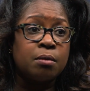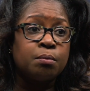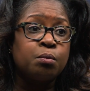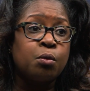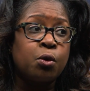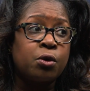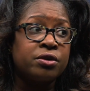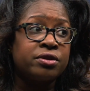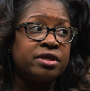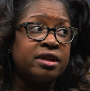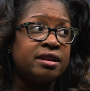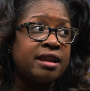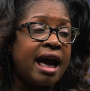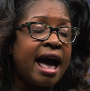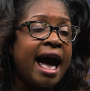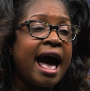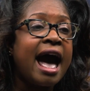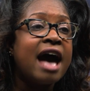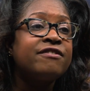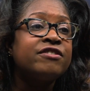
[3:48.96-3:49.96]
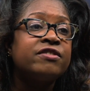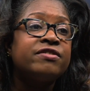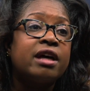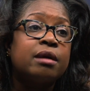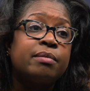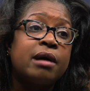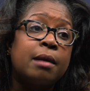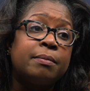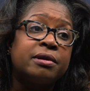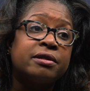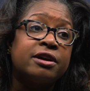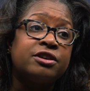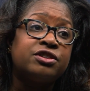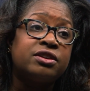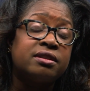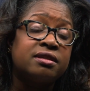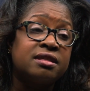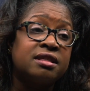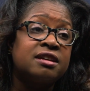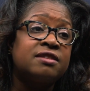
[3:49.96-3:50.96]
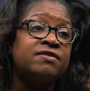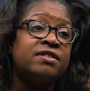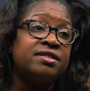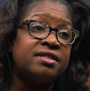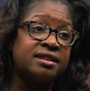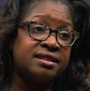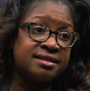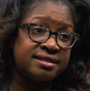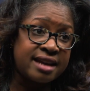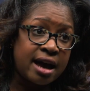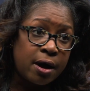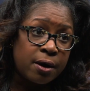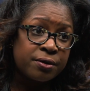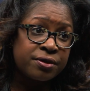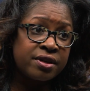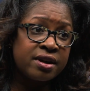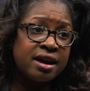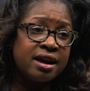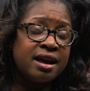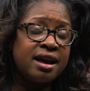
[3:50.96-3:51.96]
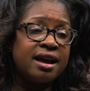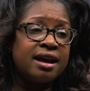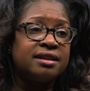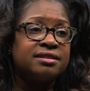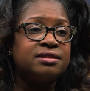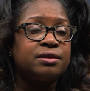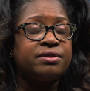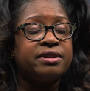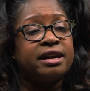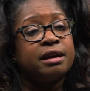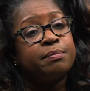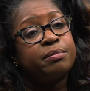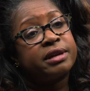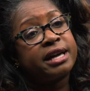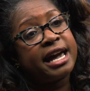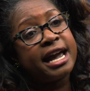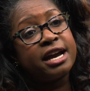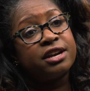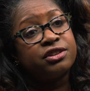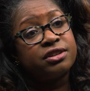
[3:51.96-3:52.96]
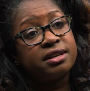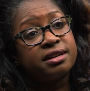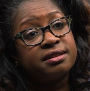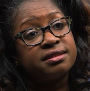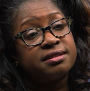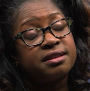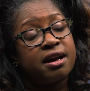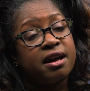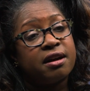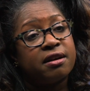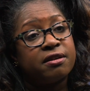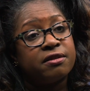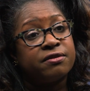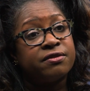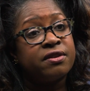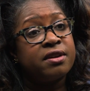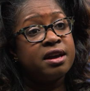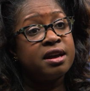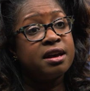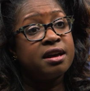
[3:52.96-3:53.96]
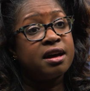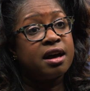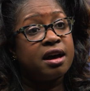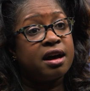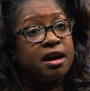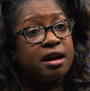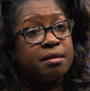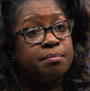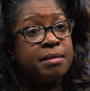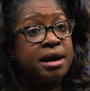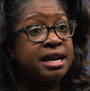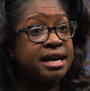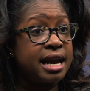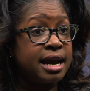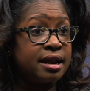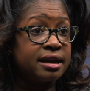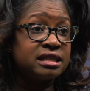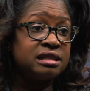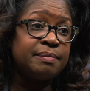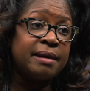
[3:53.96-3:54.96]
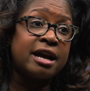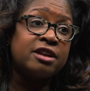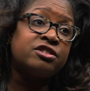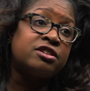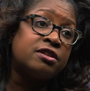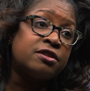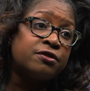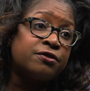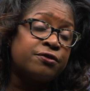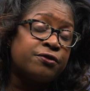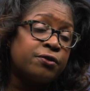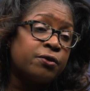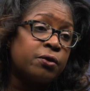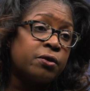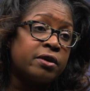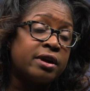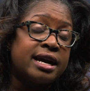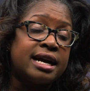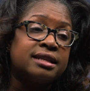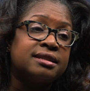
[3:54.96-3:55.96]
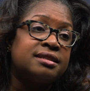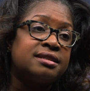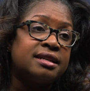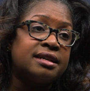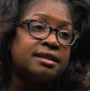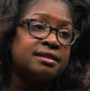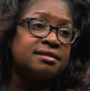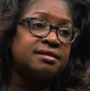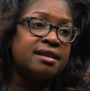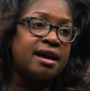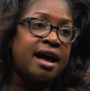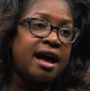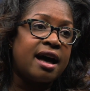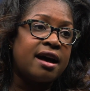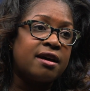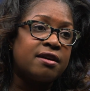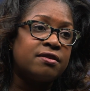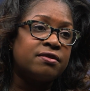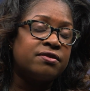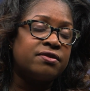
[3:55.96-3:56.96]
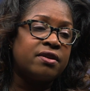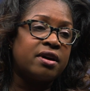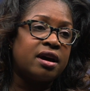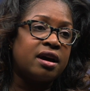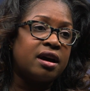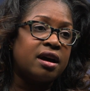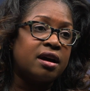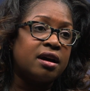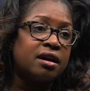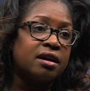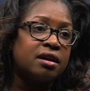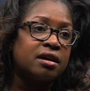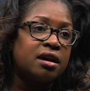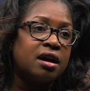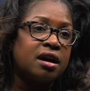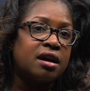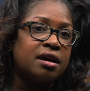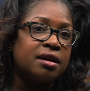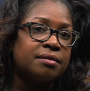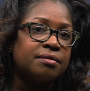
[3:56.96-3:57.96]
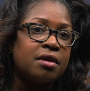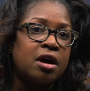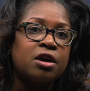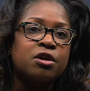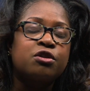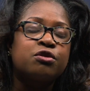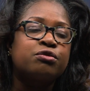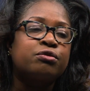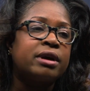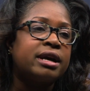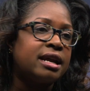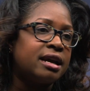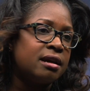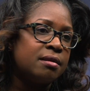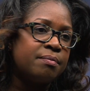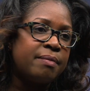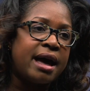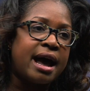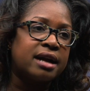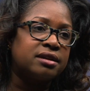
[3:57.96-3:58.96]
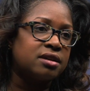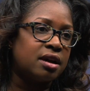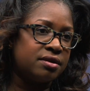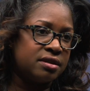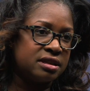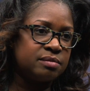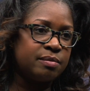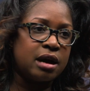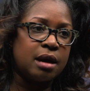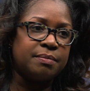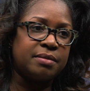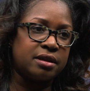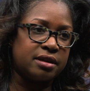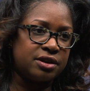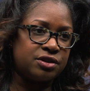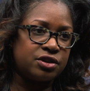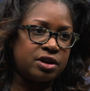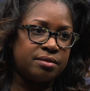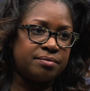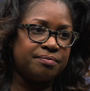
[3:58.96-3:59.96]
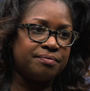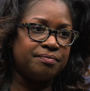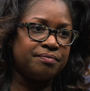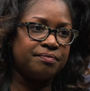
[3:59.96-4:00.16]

more than half of that population live in the South. And so the implications of Medicaid expansion, for instance, have a great impact on this population.